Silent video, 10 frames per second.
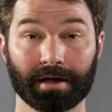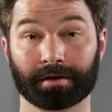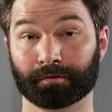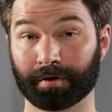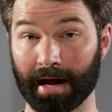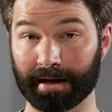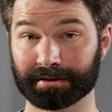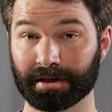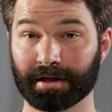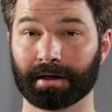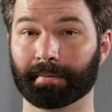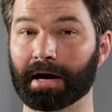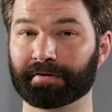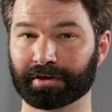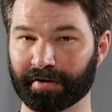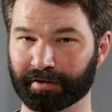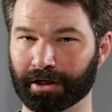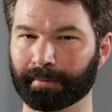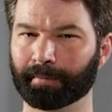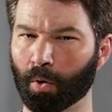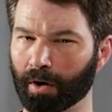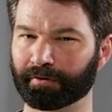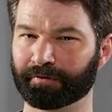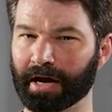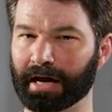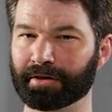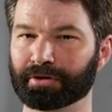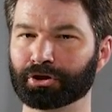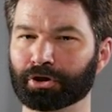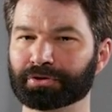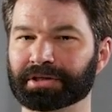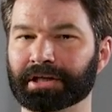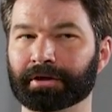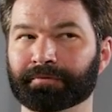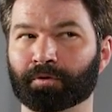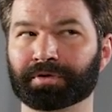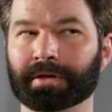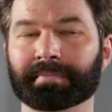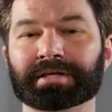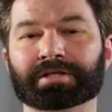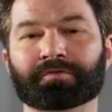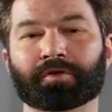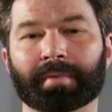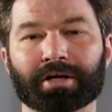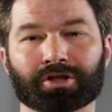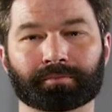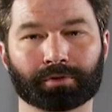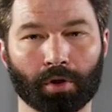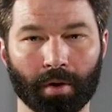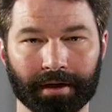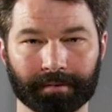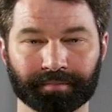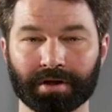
In fact, it might have given him more faith in using him for the misinformation ploy.